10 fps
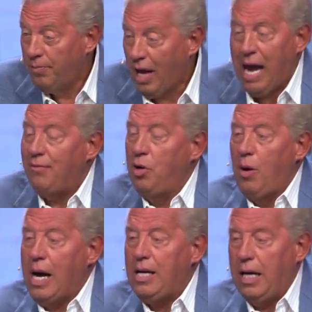I have no
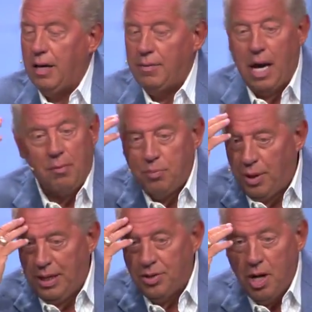idea. Now,
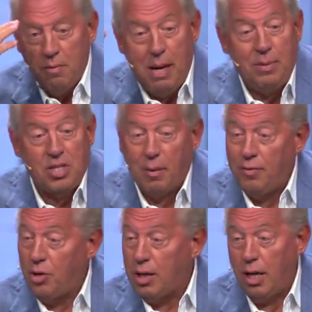please, maybe some of
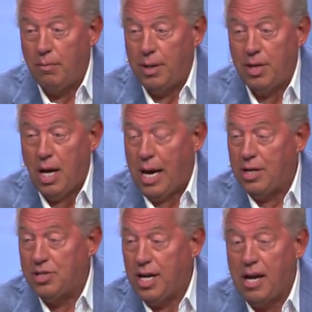you can help me in the
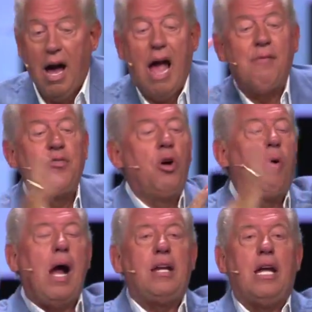audience today. I have no
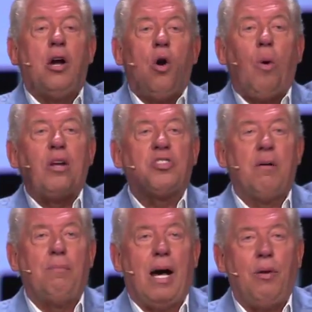idea why
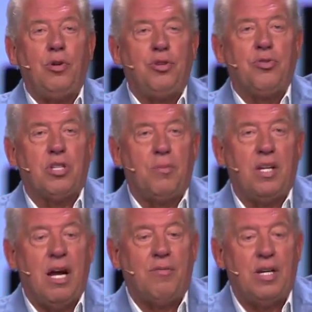somebody would do
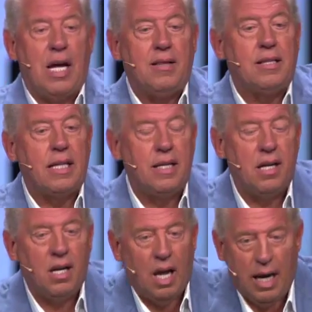something every day that they
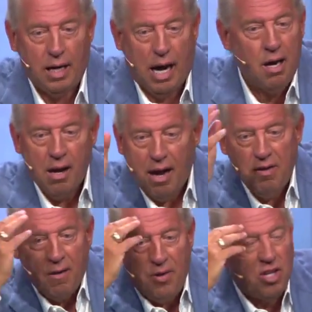didn't like.
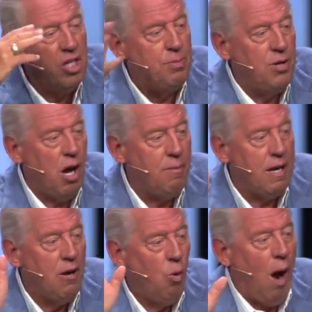This is beyond
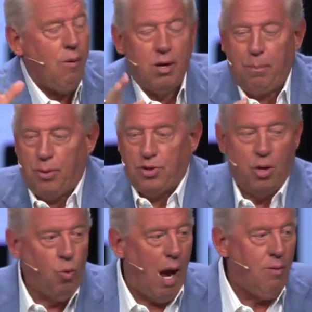me. Why would a
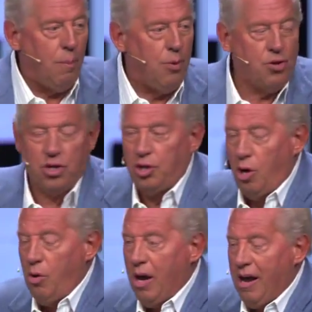person
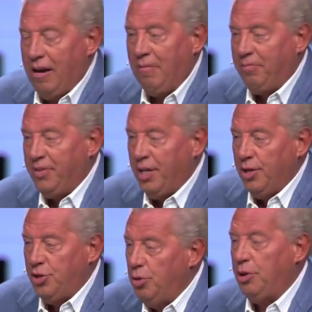go and
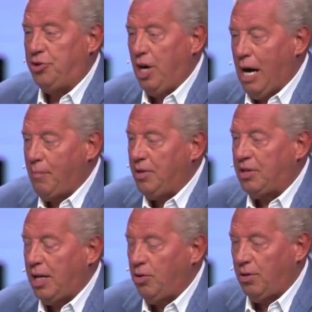do a job that
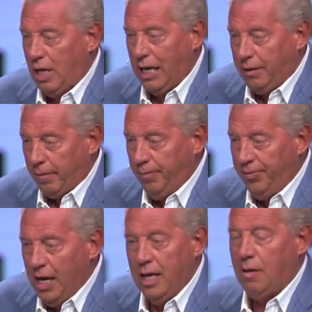they don't like
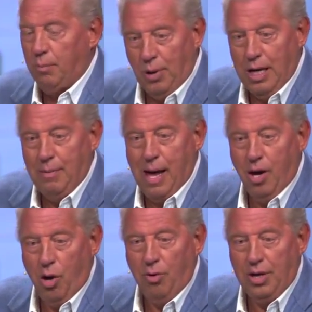and complain about
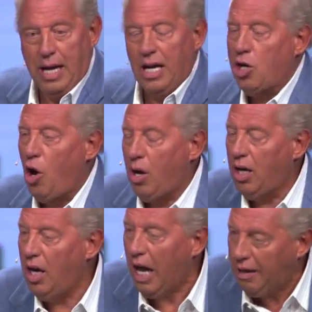it all day and call
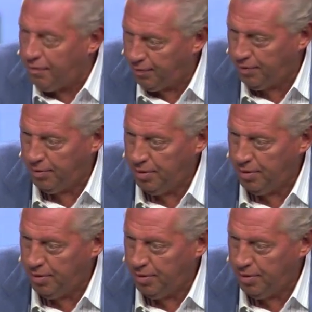it life?